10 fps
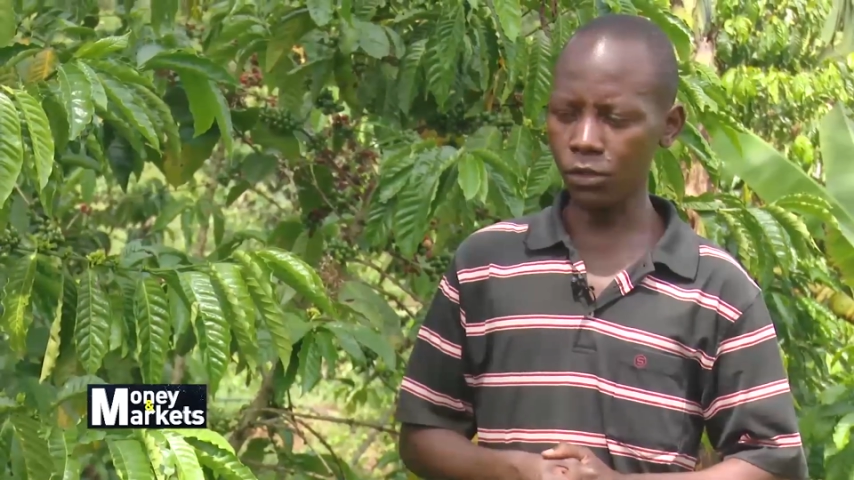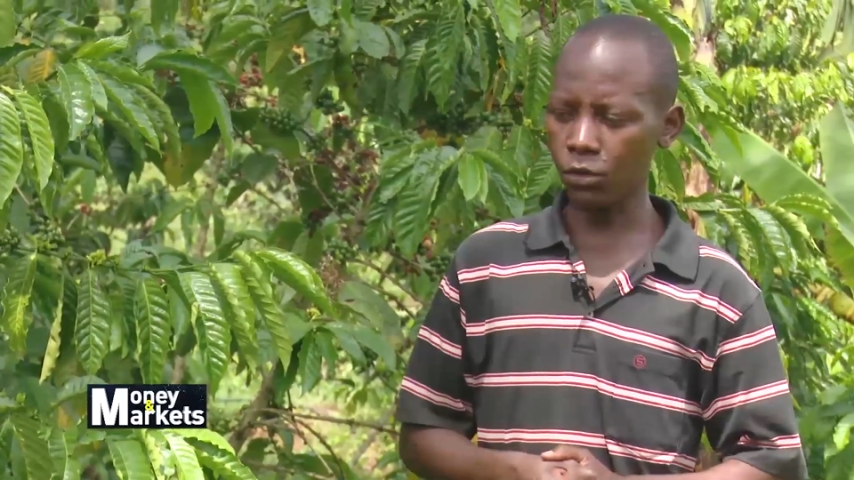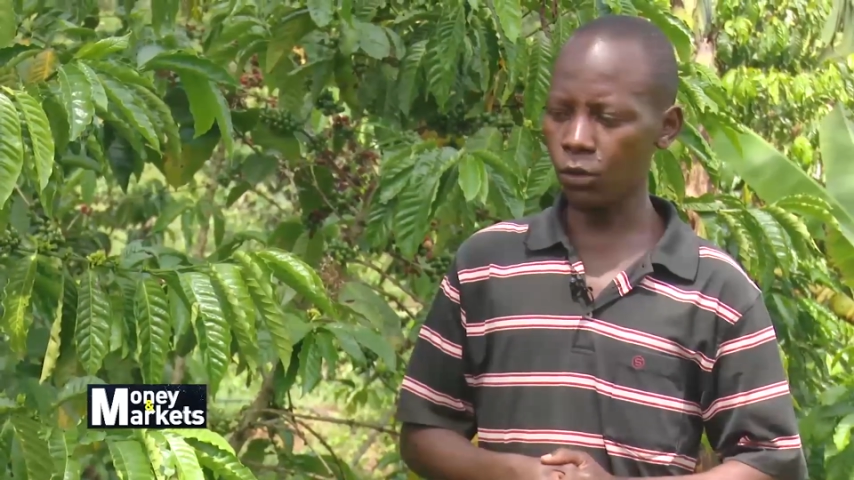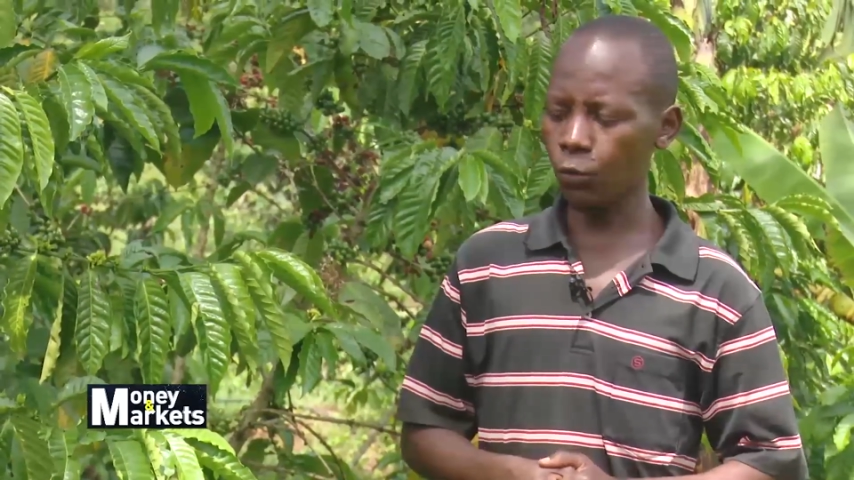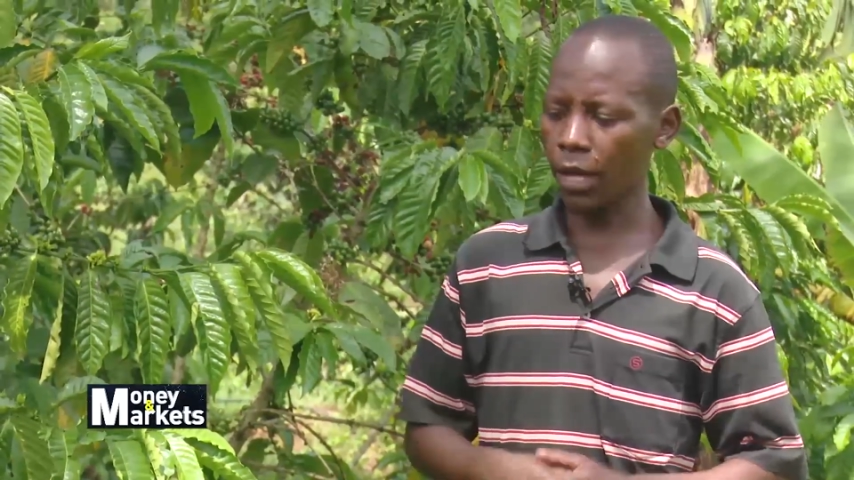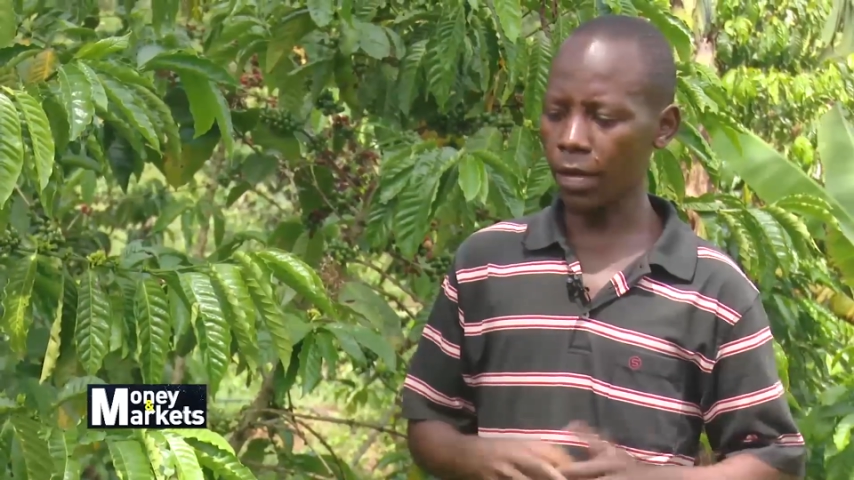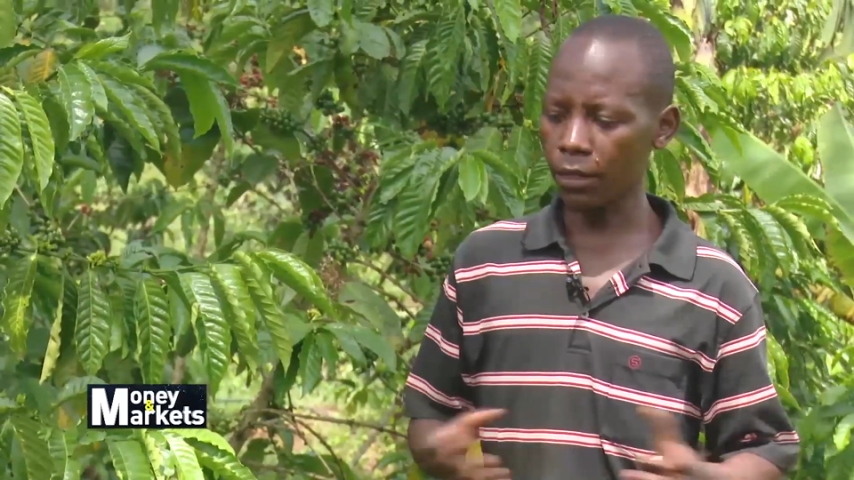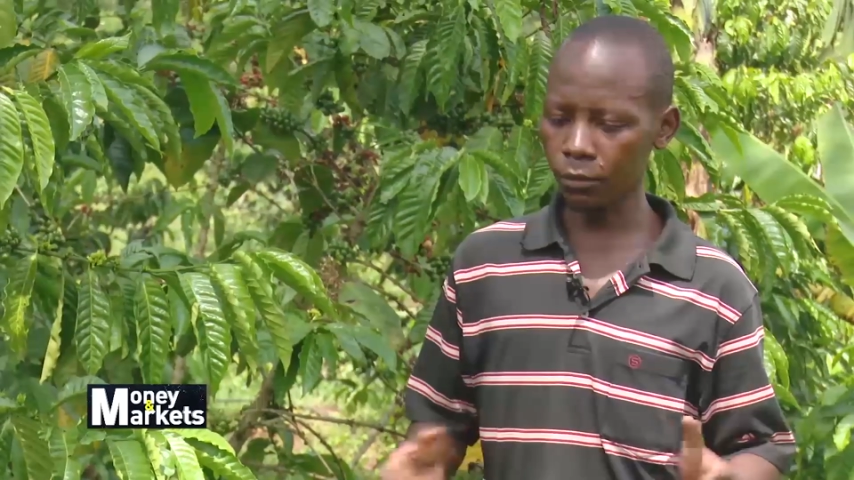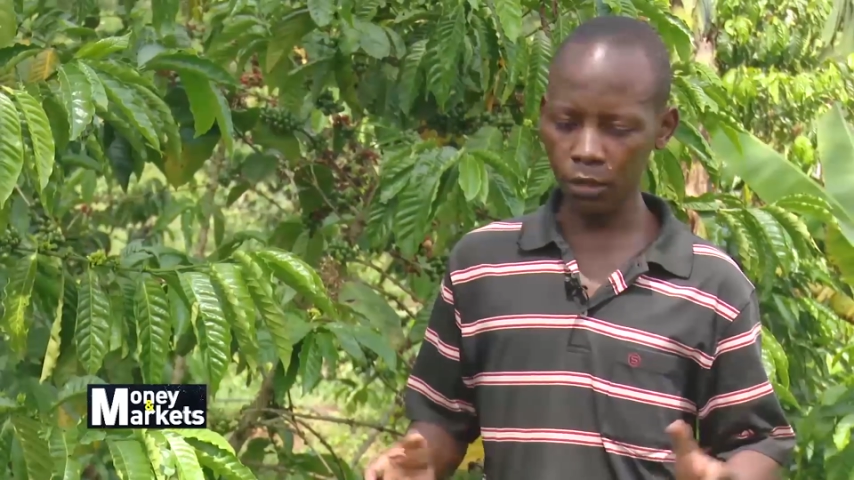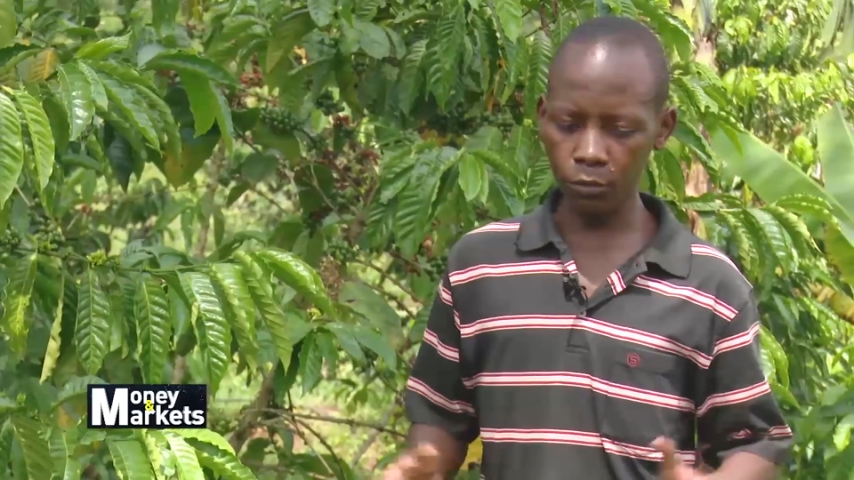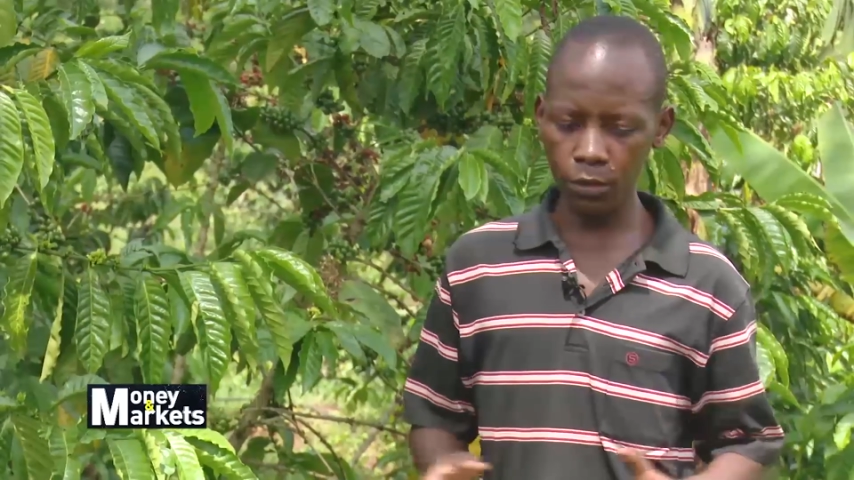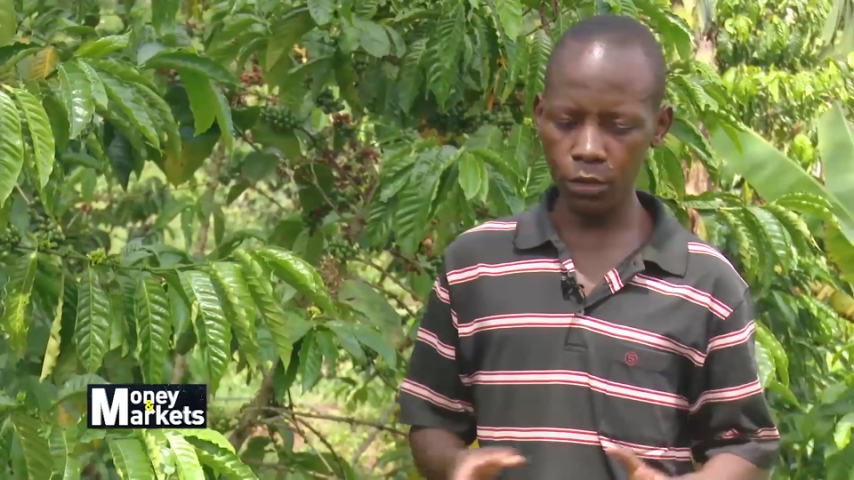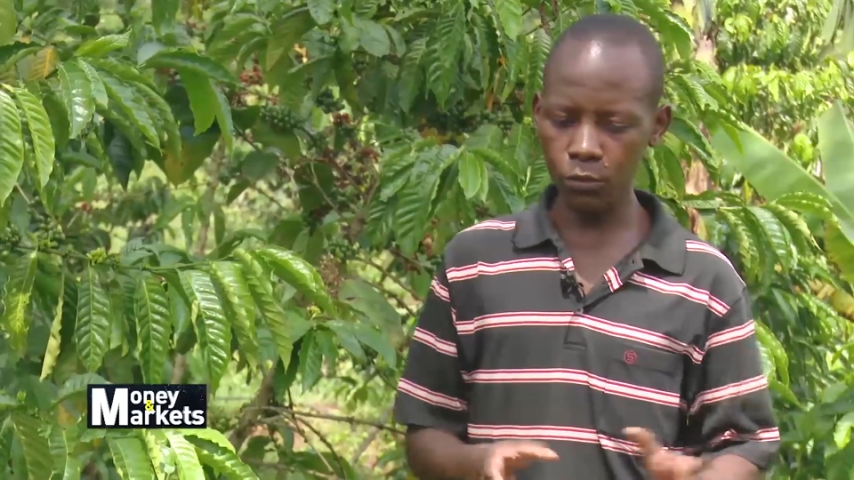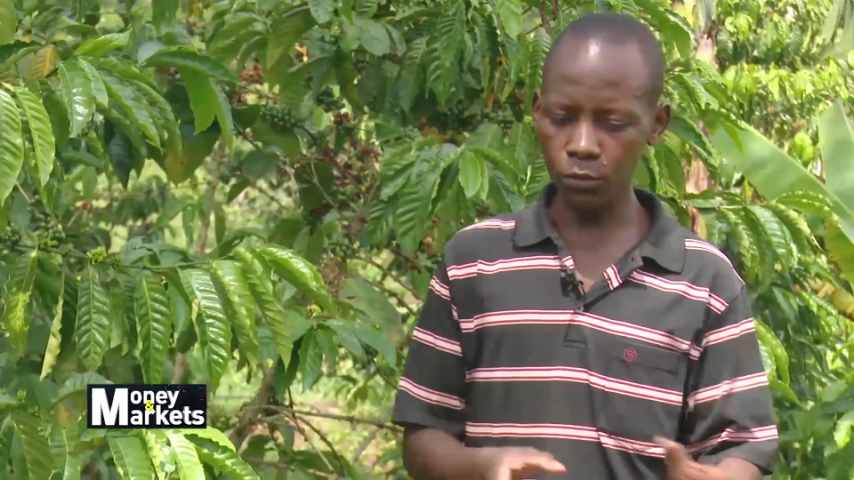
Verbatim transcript: So we are introduced